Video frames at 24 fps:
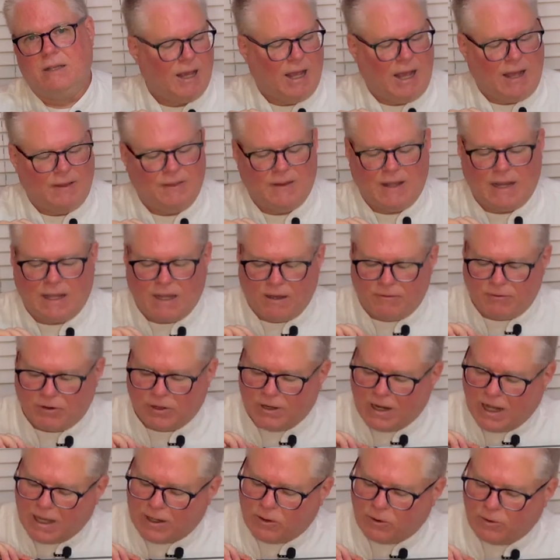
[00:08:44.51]
And they cover
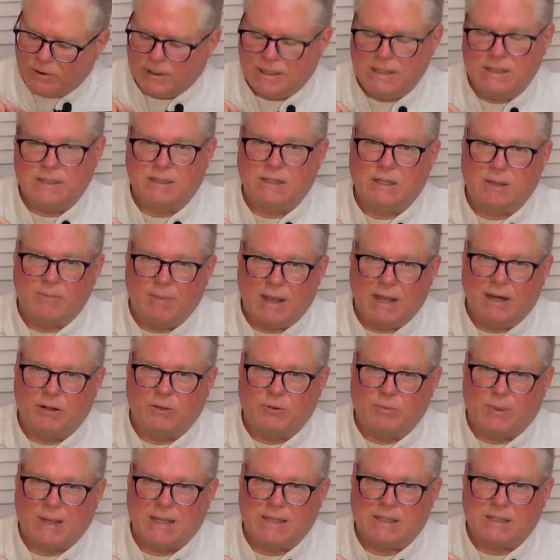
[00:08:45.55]
not only
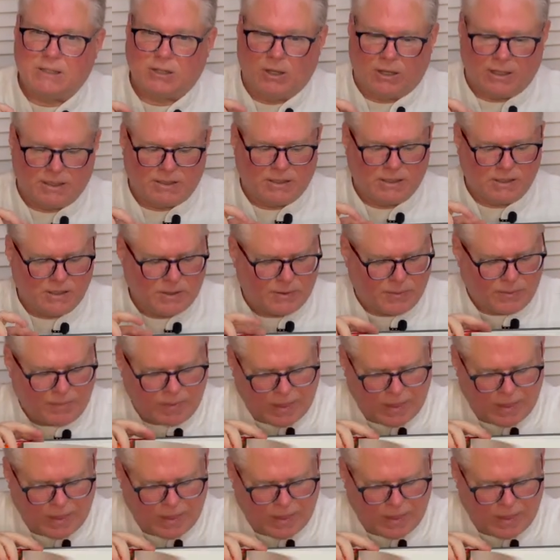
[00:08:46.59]
tomato-based sauces,